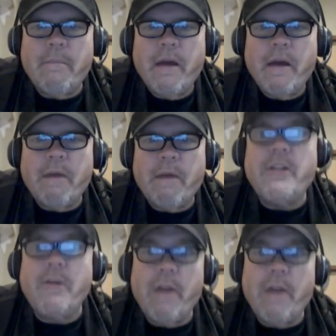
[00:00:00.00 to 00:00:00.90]
We
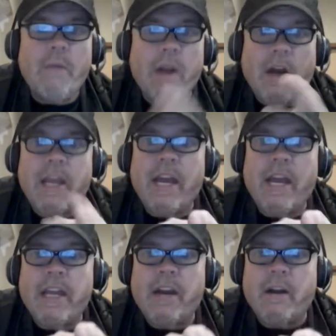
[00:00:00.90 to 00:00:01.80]
do know we are getting
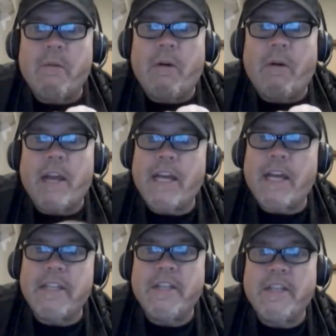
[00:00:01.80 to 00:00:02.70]
Garrett Wang
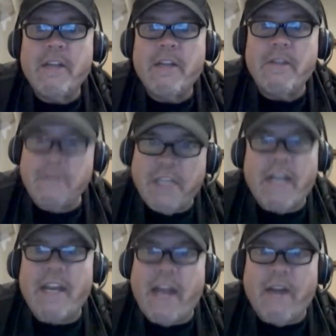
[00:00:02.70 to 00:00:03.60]
as
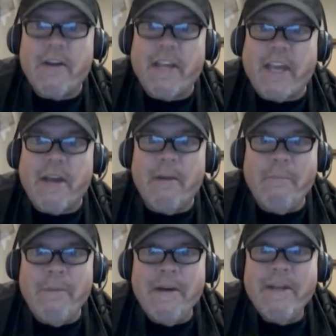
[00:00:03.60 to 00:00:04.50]
Lieutenant Harry Kim,
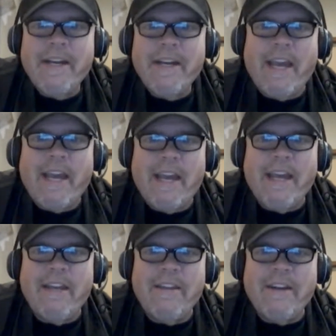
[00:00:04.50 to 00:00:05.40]

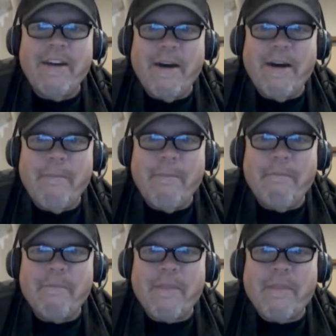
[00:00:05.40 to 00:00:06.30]
and
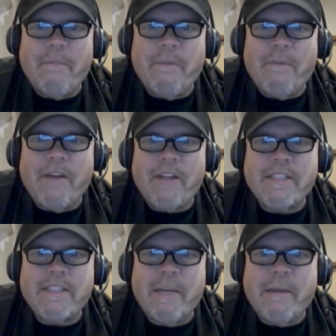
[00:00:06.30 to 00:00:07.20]
we're very
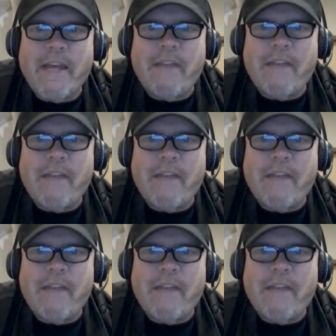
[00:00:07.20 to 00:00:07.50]
excited about that.